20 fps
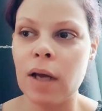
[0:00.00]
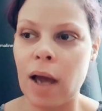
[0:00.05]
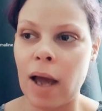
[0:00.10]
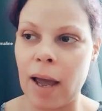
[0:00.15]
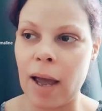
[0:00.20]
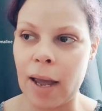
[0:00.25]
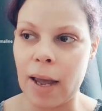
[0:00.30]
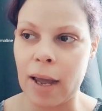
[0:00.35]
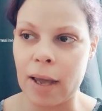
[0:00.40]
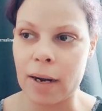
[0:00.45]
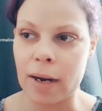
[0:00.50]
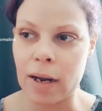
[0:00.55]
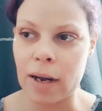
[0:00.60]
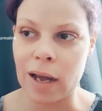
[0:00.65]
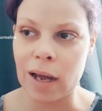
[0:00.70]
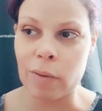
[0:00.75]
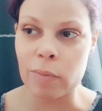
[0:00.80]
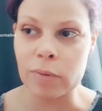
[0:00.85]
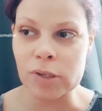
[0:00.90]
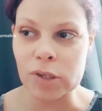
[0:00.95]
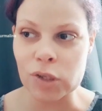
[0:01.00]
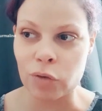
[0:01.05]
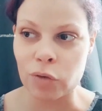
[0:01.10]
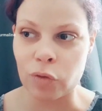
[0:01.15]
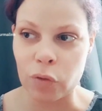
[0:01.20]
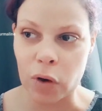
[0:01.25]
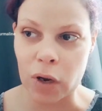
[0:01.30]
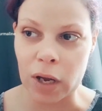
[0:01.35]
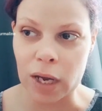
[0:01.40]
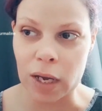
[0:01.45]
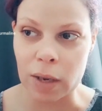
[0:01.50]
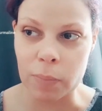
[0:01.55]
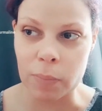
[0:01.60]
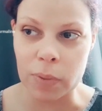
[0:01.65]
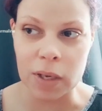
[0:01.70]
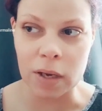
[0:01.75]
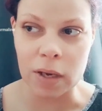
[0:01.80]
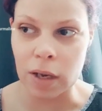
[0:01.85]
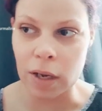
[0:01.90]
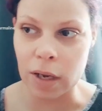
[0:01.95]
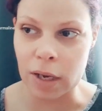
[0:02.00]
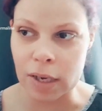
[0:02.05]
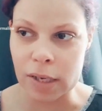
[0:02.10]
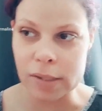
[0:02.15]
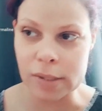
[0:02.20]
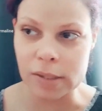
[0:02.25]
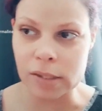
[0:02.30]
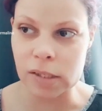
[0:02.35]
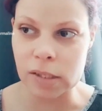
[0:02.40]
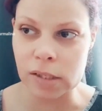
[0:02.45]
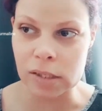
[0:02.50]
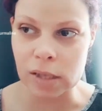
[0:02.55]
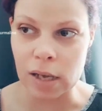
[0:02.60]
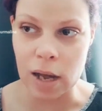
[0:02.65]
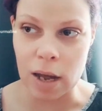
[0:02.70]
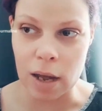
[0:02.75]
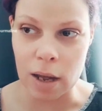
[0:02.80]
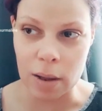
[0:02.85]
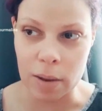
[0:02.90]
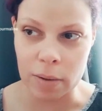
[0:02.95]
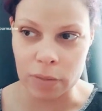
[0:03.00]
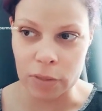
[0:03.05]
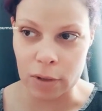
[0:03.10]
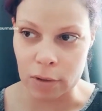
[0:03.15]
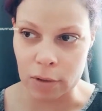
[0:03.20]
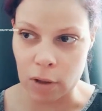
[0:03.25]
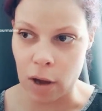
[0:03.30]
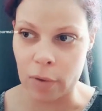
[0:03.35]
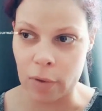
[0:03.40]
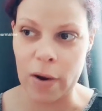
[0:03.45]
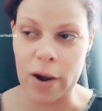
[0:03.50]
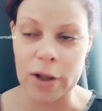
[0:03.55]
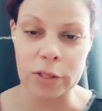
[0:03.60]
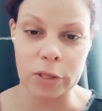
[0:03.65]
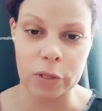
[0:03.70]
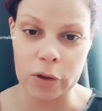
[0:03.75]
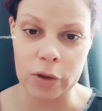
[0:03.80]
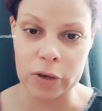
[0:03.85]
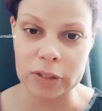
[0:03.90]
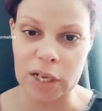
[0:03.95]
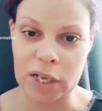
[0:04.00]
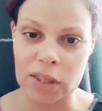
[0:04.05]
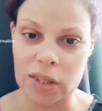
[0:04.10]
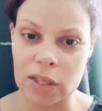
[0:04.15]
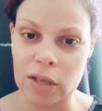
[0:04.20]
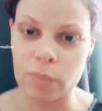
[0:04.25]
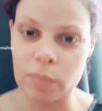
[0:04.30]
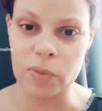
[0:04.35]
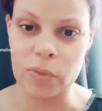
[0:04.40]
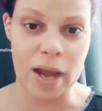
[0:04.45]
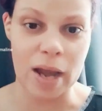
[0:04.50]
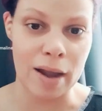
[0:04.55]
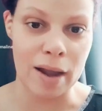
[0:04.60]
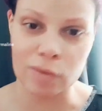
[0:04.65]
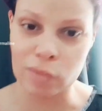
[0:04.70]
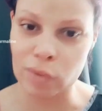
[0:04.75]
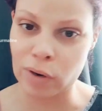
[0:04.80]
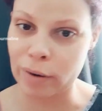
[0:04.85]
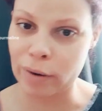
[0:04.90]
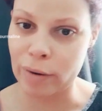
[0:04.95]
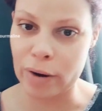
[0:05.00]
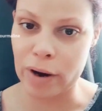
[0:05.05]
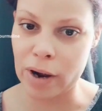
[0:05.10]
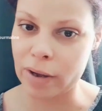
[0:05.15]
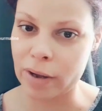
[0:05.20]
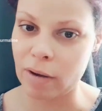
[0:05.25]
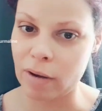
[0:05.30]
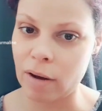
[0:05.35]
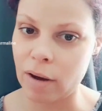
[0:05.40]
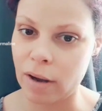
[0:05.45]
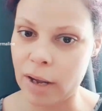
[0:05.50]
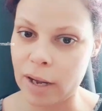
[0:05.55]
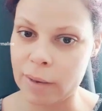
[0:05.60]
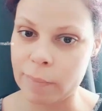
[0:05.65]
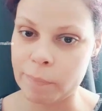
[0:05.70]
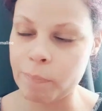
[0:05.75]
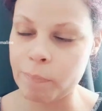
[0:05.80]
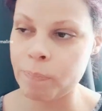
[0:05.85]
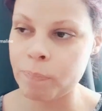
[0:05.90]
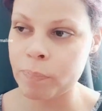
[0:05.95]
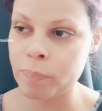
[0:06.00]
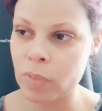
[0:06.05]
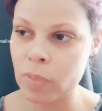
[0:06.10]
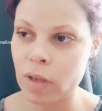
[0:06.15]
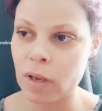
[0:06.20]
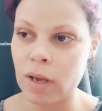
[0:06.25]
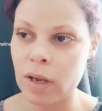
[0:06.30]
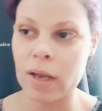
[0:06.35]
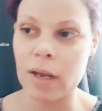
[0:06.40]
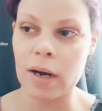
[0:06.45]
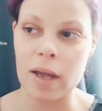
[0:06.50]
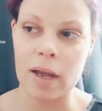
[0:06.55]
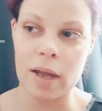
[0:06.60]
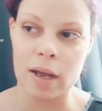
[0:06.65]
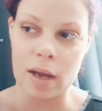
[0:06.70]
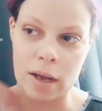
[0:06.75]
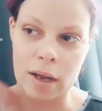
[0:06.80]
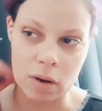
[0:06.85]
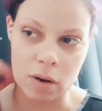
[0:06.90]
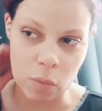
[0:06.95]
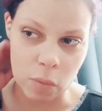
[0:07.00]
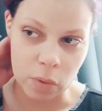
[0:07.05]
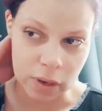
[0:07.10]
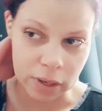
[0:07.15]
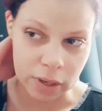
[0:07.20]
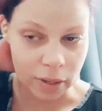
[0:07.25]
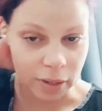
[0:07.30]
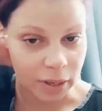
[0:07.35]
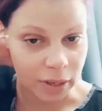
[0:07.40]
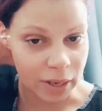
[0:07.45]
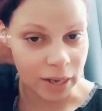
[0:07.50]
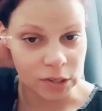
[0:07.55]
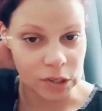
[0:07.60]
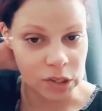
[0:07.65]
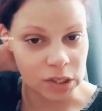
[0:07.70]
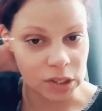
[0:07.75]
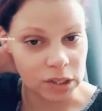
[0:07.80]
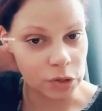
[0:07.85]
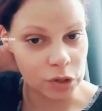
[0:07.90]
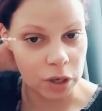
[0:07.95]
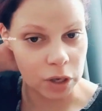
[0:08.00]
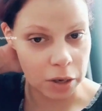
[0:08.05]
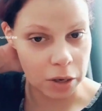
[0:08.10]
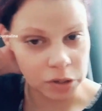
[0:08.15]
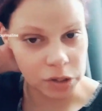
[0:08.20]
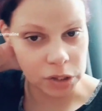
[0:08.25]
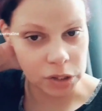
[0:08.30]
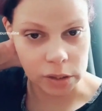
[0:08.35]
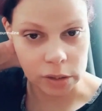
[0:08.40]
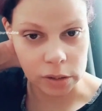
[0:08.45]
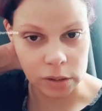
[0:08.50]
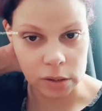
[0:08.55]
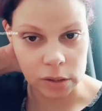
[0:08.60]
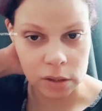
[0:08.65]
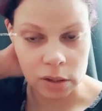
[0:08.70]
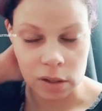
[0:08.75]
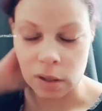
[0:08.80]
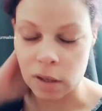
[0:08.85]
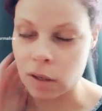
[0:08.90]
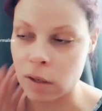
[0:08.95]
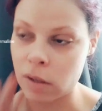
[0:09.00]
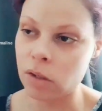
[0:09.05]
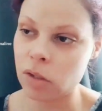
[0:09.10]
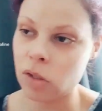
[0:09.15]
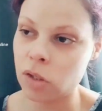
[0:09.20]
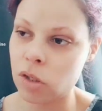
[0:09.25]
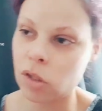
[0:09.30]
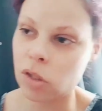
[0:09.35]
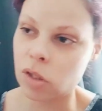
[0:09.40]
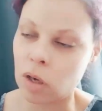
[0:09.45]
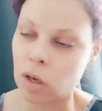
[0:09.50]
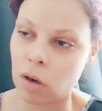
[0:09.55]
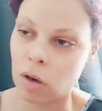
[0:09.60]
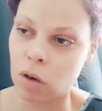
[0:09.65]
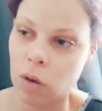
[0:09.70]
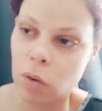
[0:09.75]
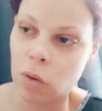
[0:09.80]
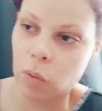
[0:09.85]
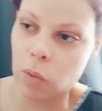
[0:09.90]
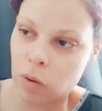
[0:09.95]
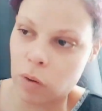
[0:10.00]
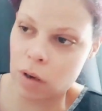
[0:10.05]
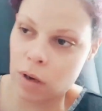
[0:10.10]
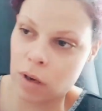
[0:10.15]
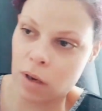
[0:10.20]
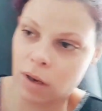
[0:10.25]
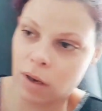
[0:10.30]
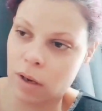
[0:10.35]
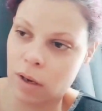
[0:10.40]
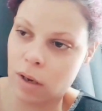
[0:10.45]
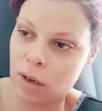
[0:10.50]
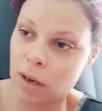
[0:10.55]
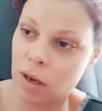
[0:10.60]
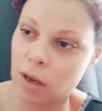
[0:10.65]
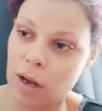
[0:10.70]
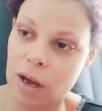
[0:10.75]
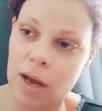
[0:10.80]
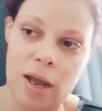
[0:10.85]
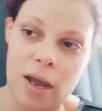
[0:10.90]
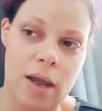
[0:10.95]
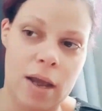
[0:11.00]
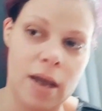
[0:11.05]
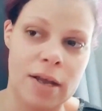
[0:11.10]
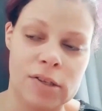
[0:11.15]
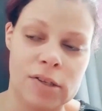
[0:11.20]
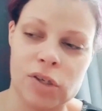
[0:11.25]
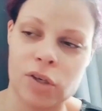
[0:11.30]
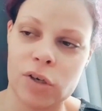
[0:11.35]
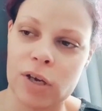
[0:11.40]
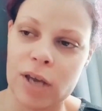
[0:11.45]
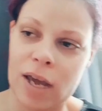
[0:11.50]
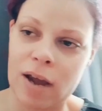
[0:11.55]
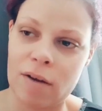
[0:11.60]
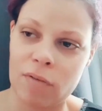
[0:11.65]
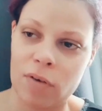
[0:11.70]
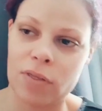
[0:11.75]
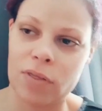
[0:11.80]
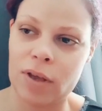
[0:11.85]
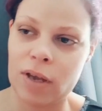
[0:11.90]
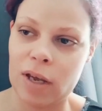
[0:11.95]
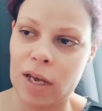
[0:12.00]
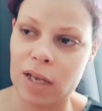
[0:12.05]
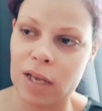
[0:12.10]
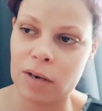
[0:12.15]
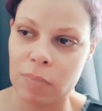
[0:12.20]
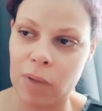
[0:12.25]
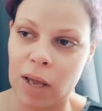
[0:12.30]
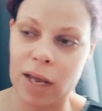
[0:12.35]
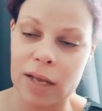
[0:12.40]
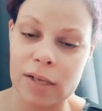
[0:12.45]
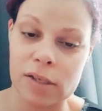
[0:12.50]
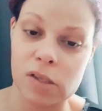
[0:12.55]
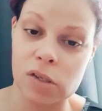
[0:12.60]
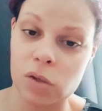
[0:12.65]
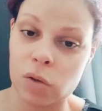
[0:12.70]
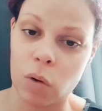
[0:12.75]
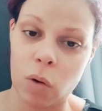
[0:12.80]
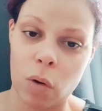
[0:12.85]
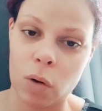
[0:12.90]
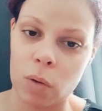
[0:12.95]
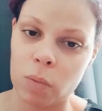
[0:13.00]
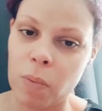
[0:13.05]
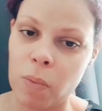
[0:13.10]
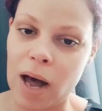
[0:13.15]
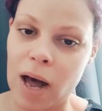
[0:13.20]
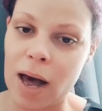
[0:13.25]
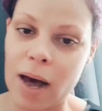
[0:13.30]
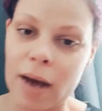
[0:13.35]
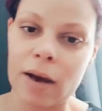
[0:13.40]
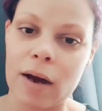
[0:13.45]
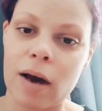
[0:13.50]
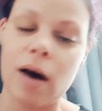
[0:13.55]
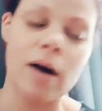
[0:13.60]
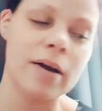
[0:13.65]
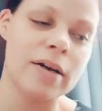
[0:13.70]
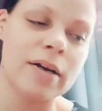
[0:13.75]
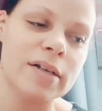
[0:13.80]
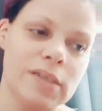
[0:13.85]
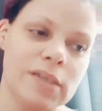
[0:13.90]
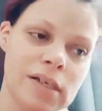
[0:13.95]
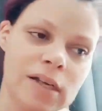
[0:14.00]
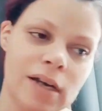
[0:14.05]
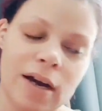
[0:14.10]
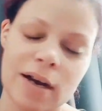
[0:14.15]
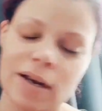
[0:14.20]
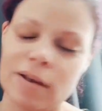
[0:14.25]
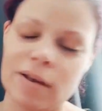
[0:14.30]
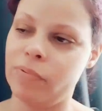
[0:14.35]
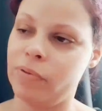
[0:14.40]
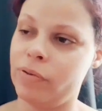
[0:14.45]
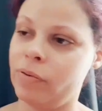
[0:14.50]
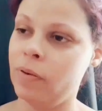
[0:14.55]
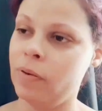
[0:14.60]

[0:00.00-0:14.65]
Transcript: And I was afraid because um, the longer I looked at them, the angrier I got and I, I don't want to catch any charges. So uh, I it took everything in me to hold back. Honestly, I